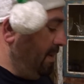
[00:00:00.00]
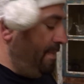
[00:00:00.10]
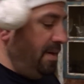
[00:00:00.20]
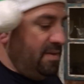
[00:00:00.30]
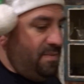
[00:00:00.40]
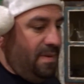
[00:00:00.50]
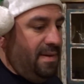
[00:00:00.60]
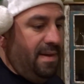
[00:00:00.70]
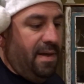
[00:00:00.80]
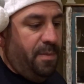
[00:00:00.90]
my parents
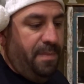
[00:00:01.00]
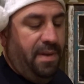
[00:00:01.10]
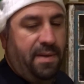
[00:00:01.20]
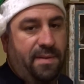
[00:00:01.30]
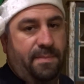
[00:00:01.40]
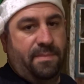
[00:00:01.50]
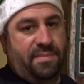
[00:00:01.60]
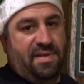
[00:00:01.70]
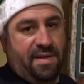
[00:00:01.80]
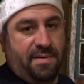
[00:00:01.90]
wanted to help me
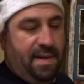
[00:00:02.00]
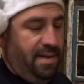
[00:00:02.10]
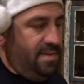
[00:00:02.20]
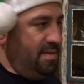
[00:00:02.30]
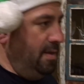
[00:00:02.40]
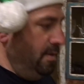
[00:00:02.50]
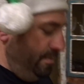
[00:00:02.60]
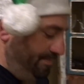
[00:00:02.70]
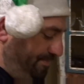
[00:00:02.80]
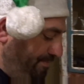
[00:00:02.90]
decorate. So